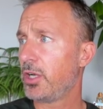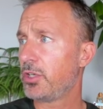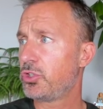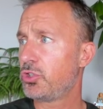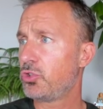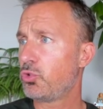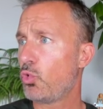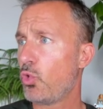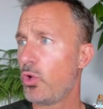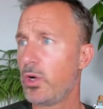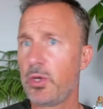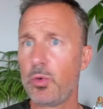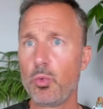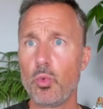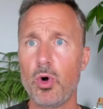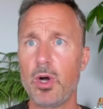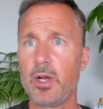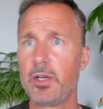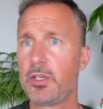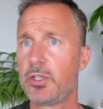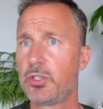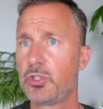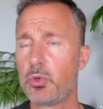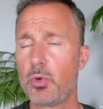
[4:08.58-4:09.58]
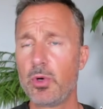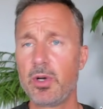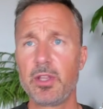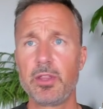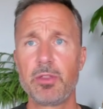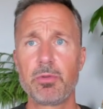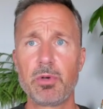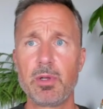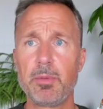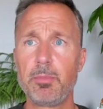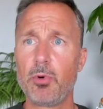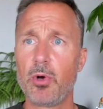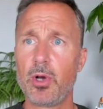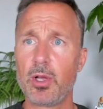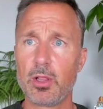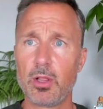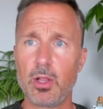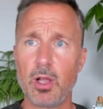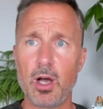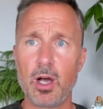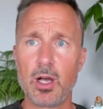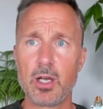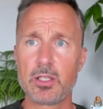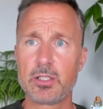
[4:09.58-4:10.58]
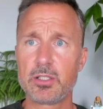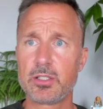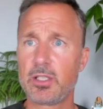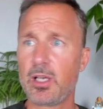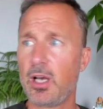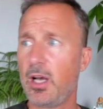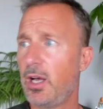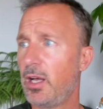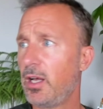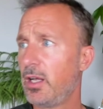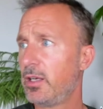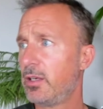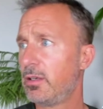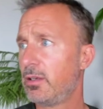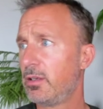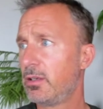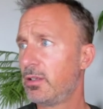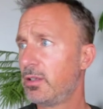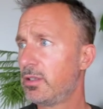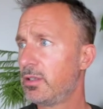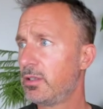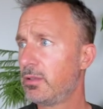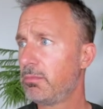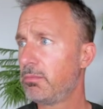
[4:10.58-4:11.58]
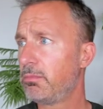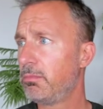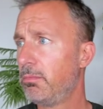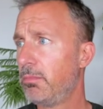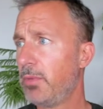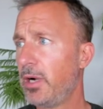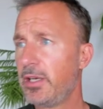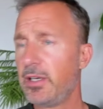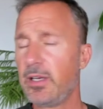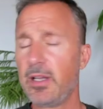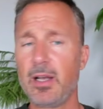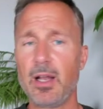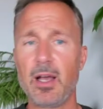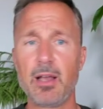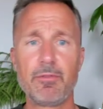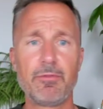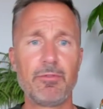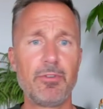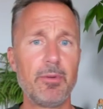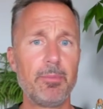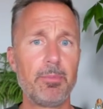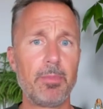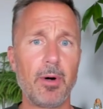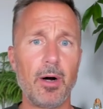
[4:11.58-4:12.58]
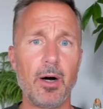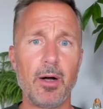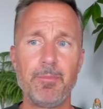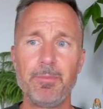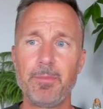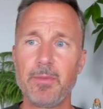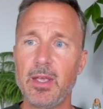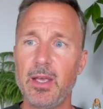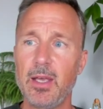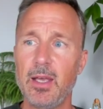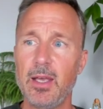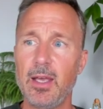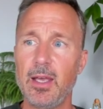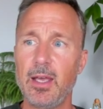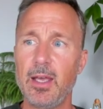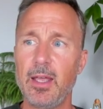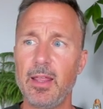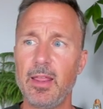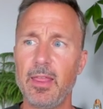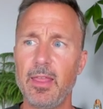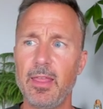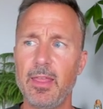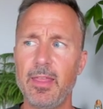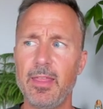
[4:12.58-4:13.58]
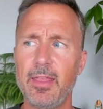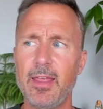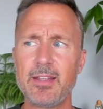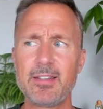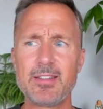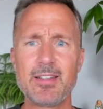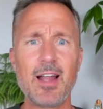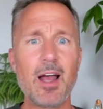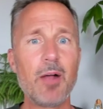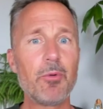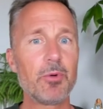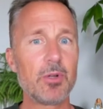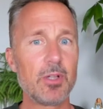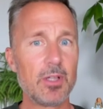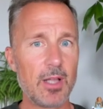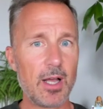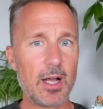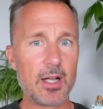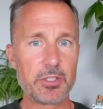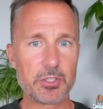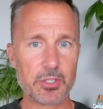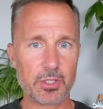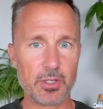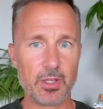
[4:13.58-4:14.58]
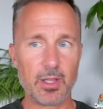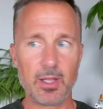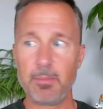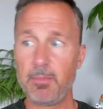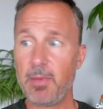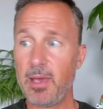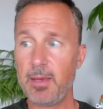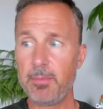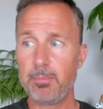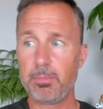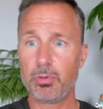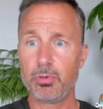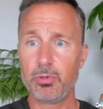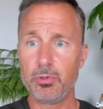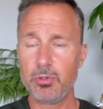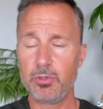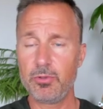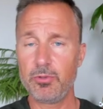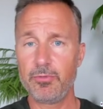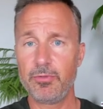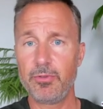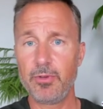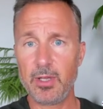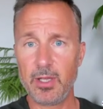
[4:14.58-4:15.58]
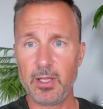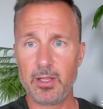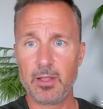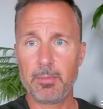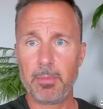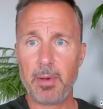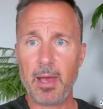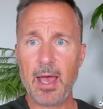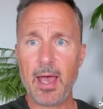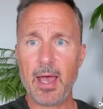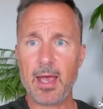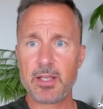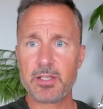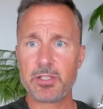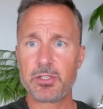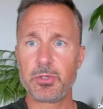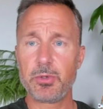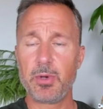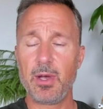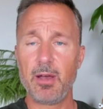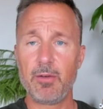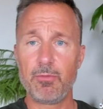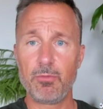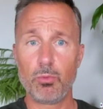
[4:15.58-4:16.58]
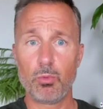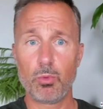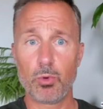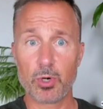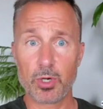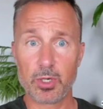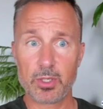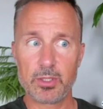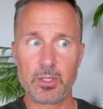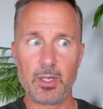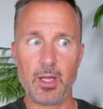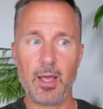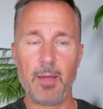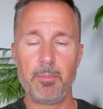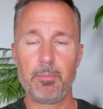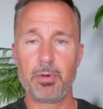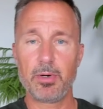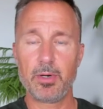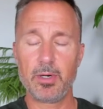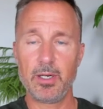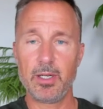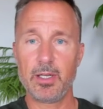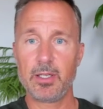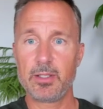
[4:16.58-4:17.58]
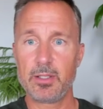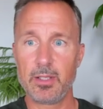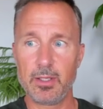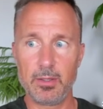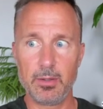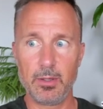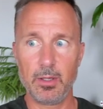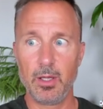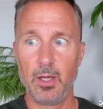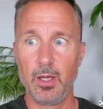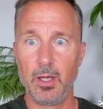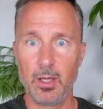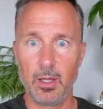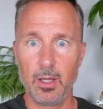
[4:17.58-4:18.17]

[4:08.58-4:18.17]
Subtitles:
21 to 23 point loss on Monday Night Football, that's not real logical. It may prove in the past to have worked and predicted